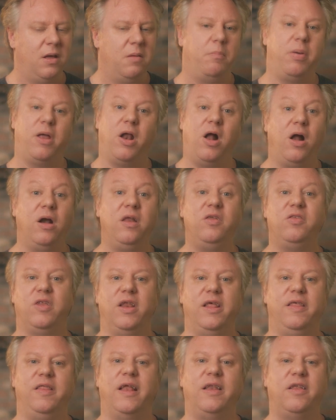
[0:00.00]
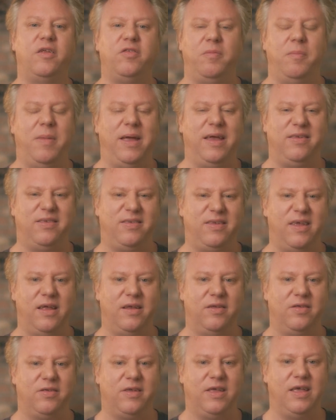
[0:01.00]
But honestly, that doesn't make
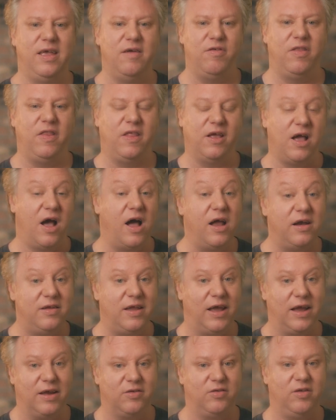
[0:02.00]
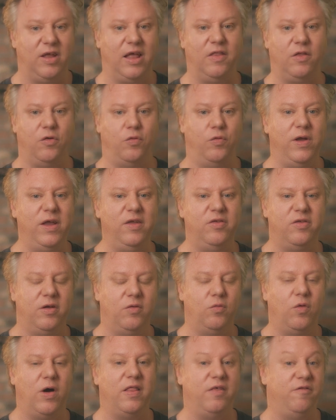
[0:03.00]
sense given the context and the
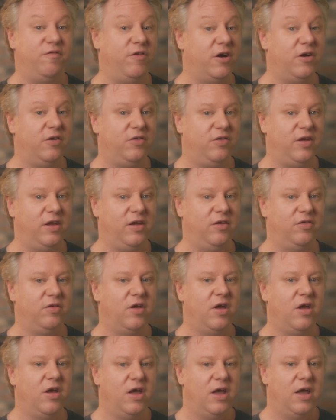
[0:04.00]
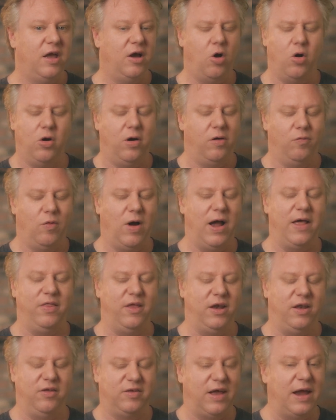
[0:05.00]
reason why the Pharisees, or why
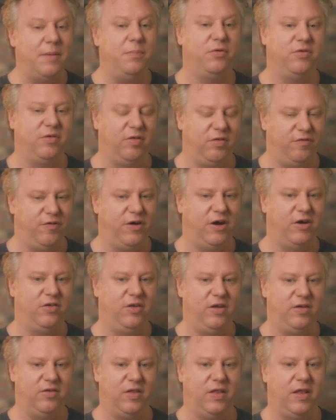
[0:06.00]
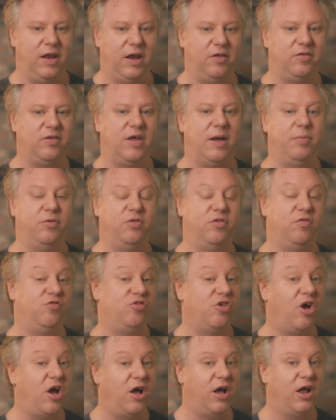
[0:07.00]
the disciples of the Pharisees and the disciples of
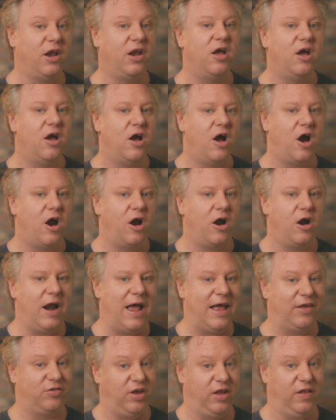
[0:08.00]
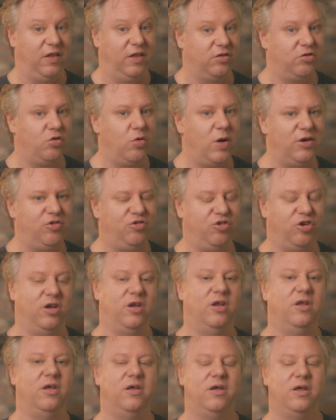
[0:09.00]
John are asking this
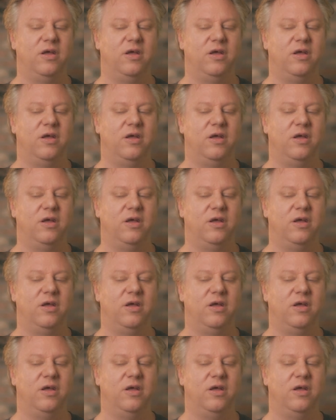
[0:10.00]
question.